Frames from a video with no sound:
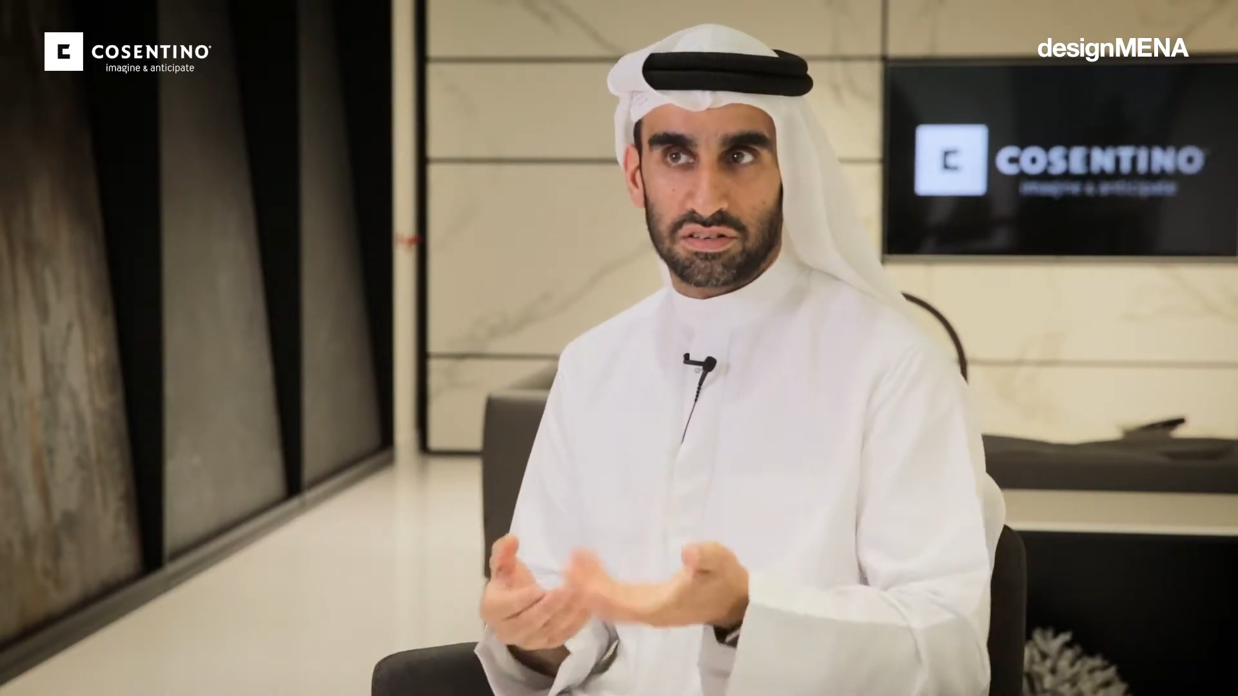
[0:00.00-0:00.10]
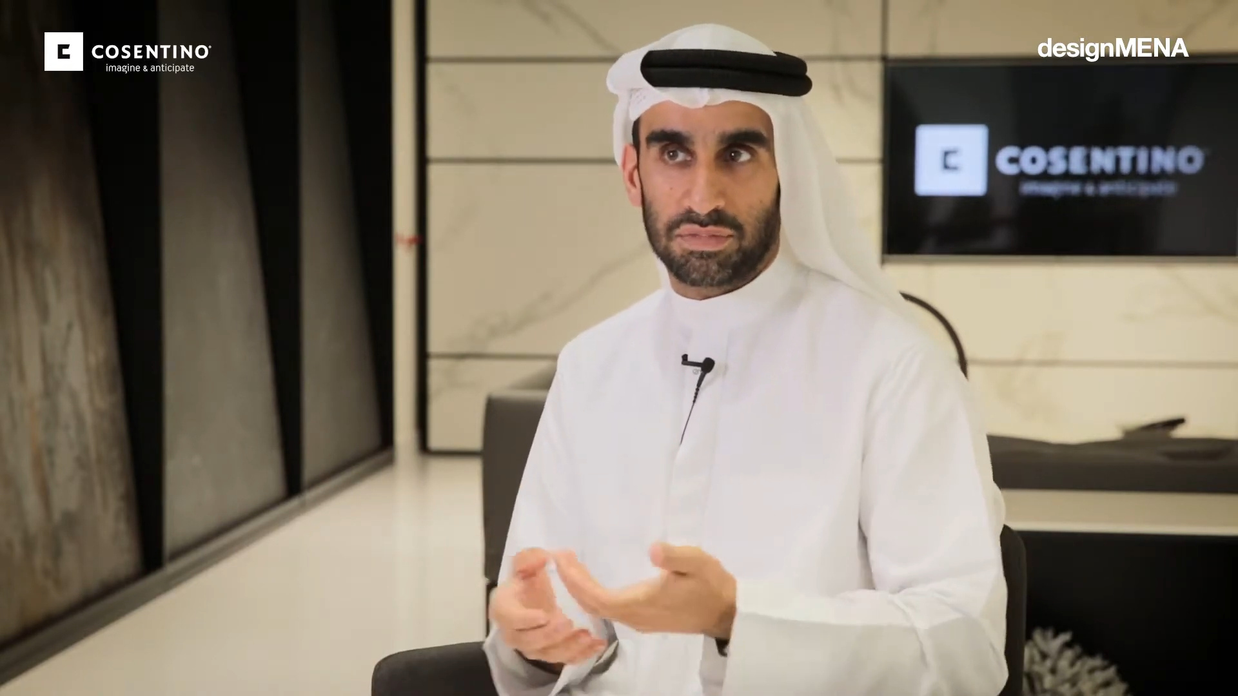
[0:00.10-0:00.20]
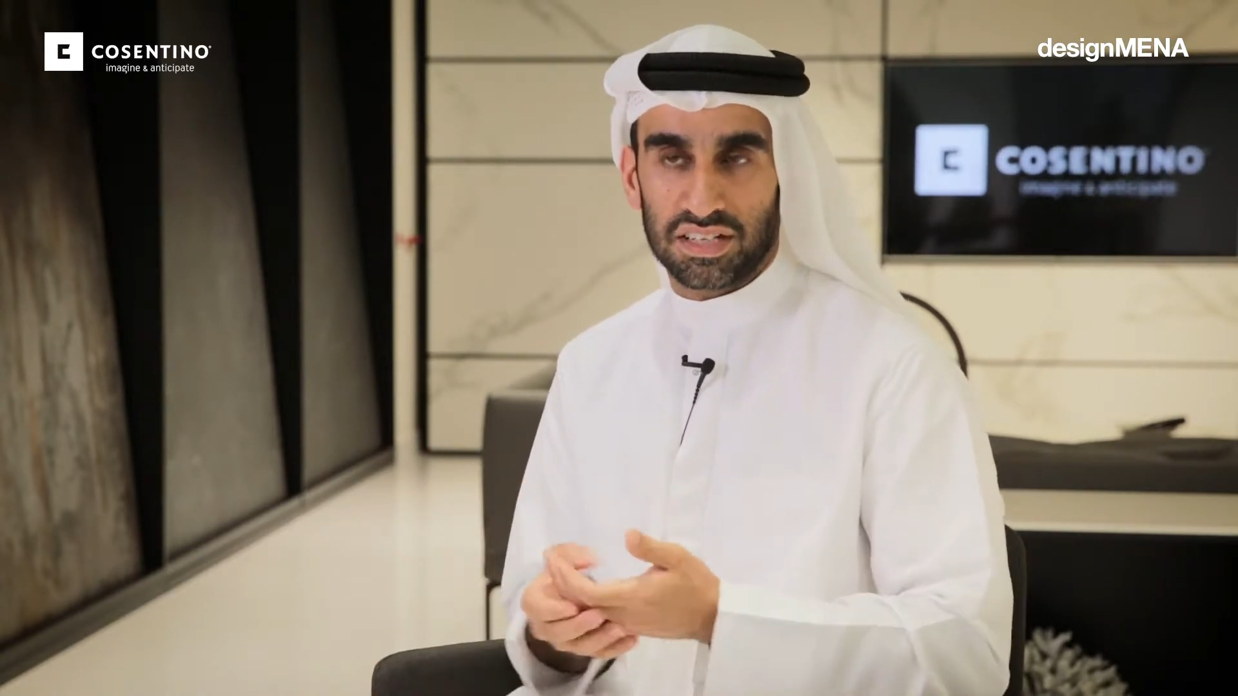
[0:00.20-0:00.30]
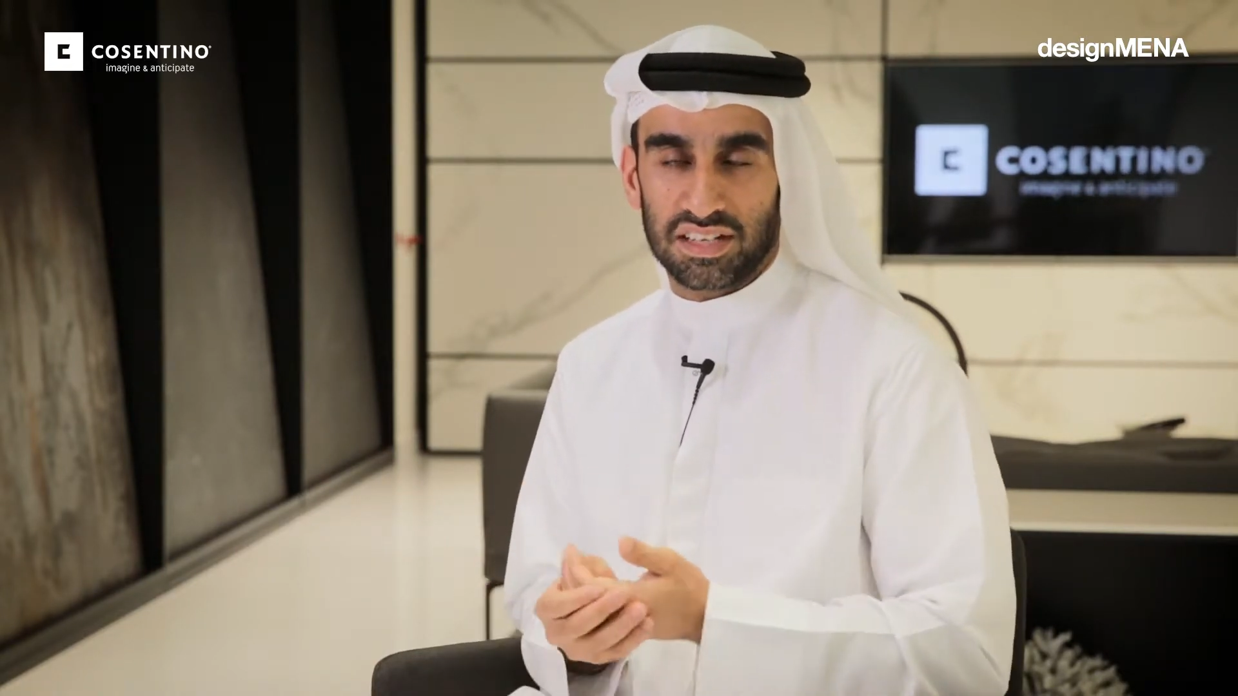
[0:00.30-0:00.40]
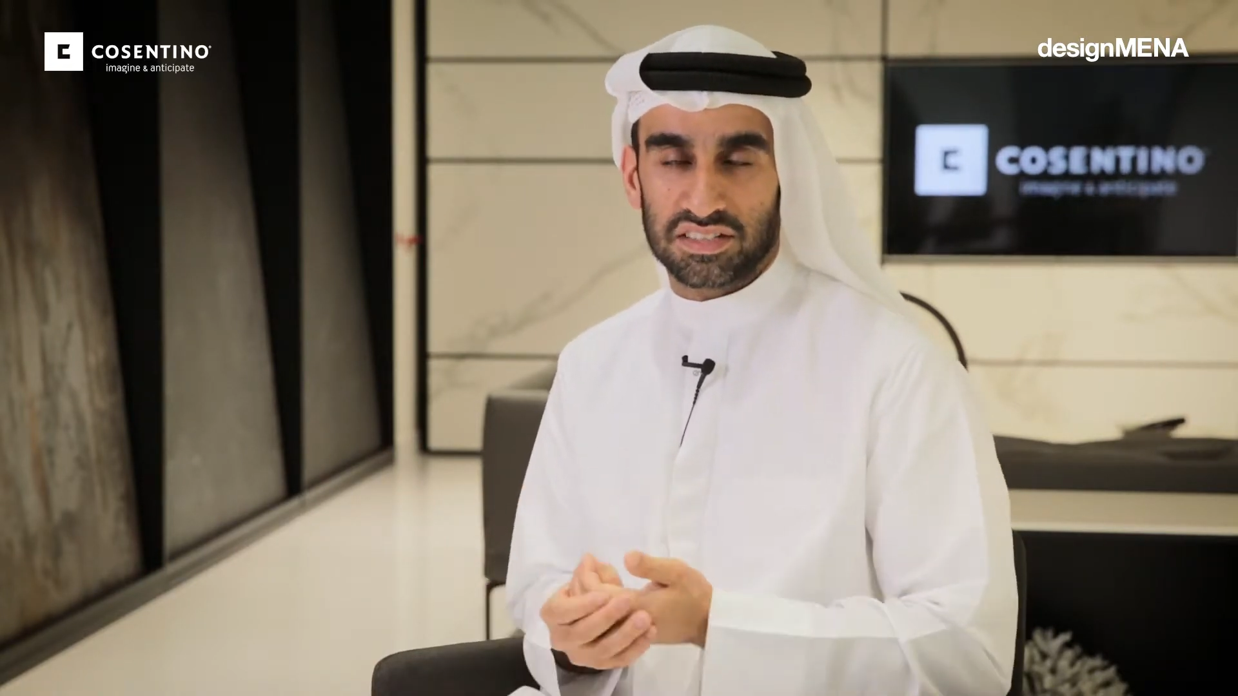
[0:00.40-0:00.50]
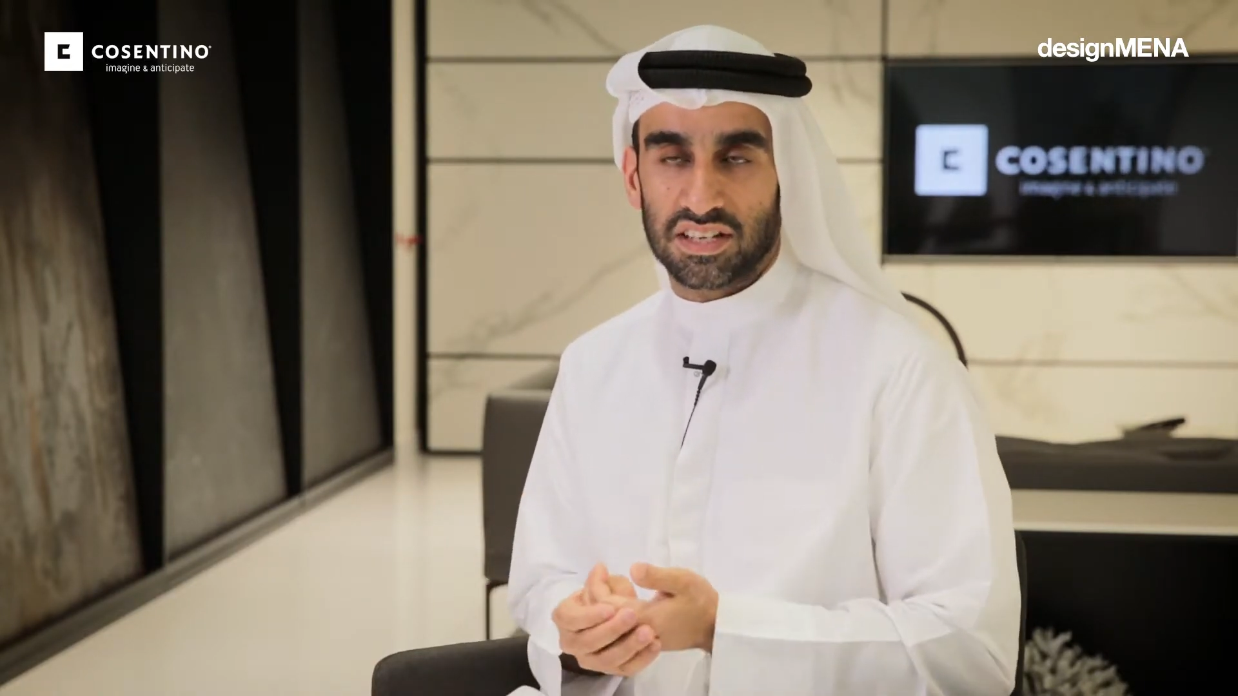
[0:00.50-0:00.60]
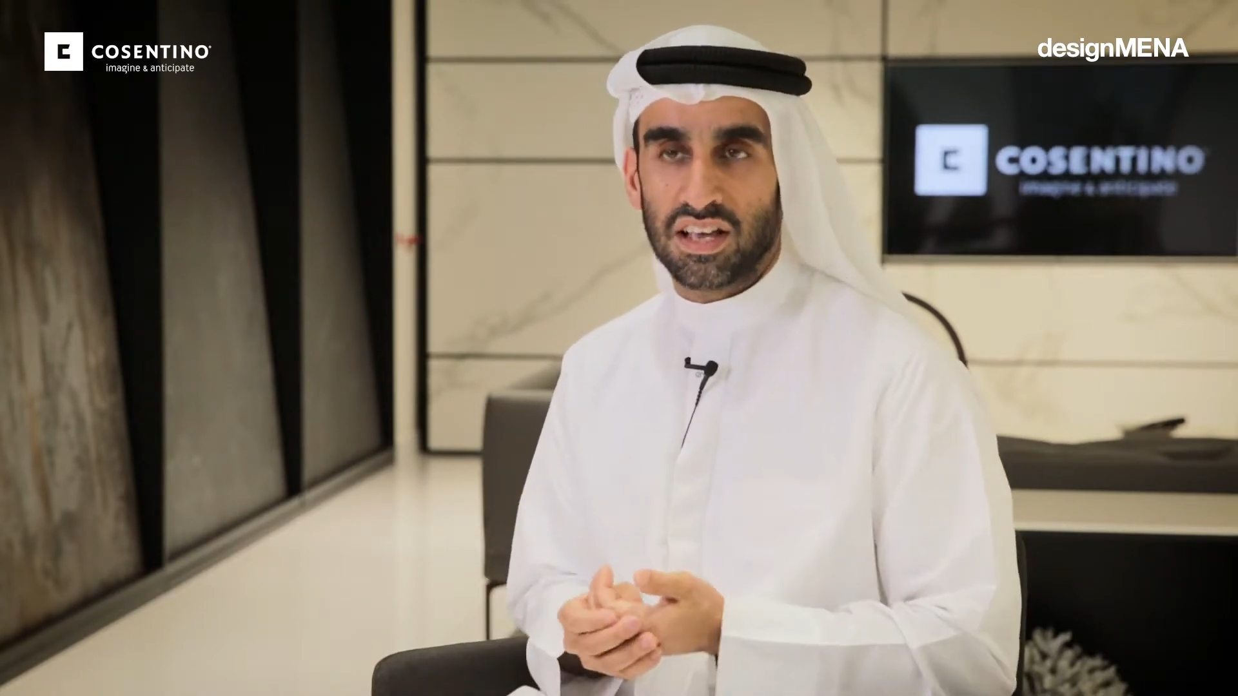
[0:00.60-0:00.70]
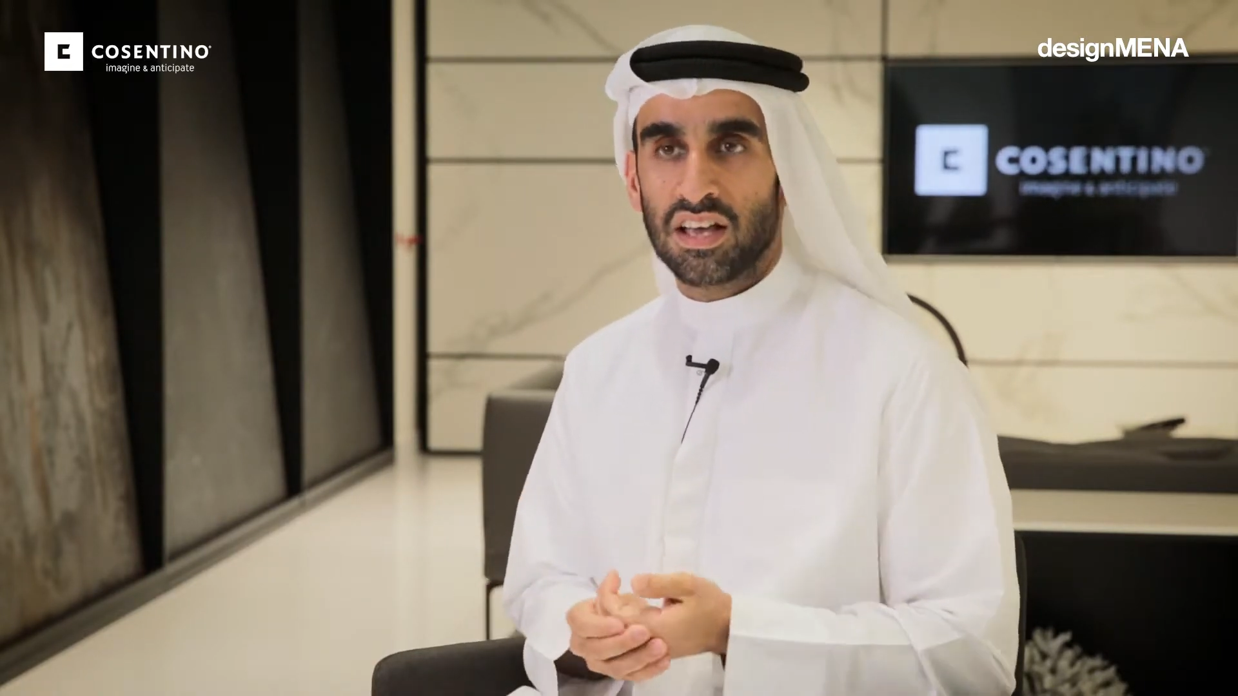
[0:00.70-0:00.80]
buildings.